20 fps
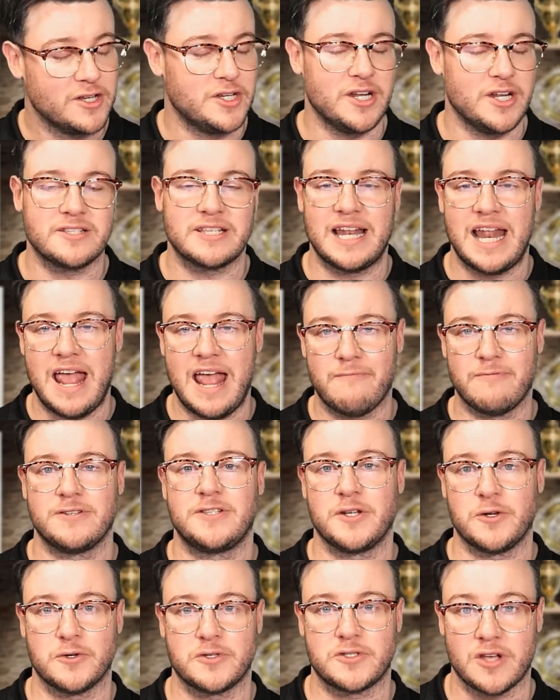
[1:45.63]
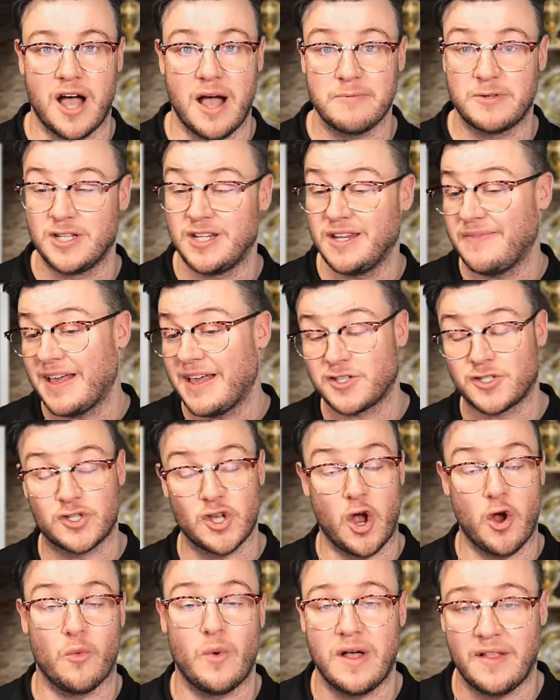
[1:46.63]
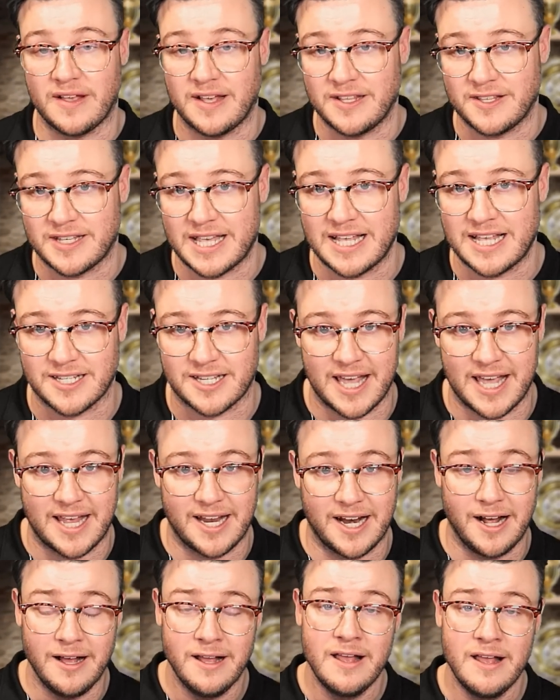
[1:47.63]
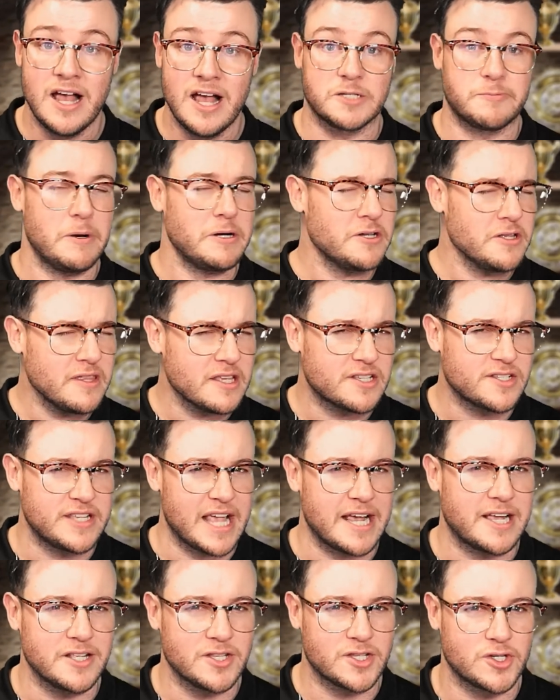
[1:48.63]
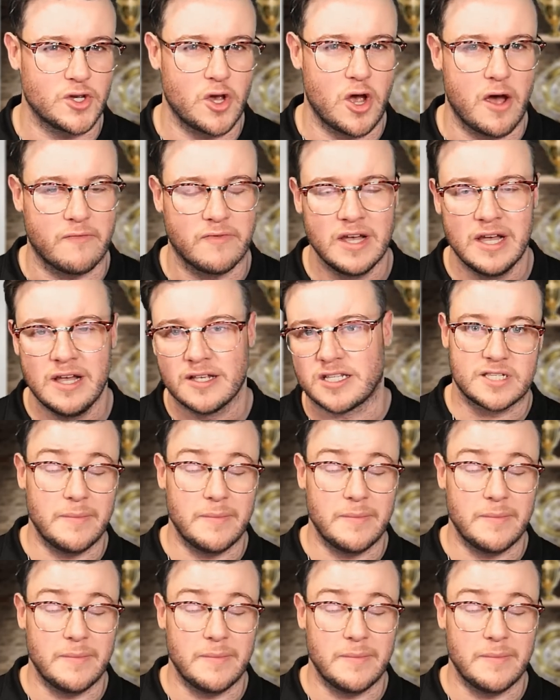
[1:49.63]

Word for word: She does it every single time. She did that so well against Kasatkina, especially the second serve.